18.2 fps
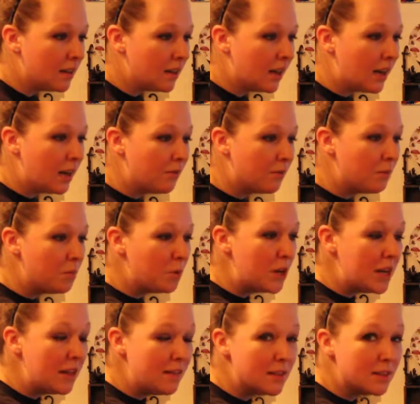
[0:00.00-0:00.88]
and I'm
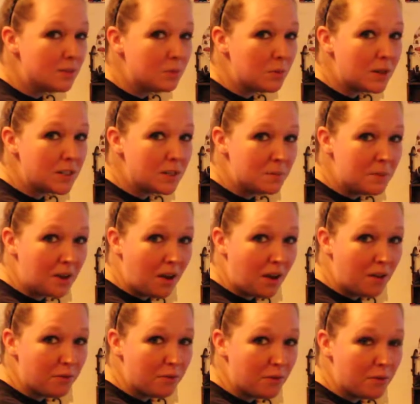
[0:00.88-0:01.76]
reading this recipe
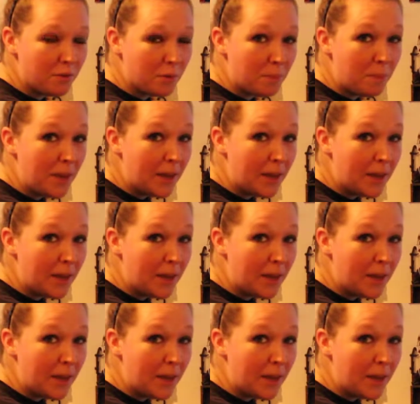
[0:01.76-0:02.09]
off of a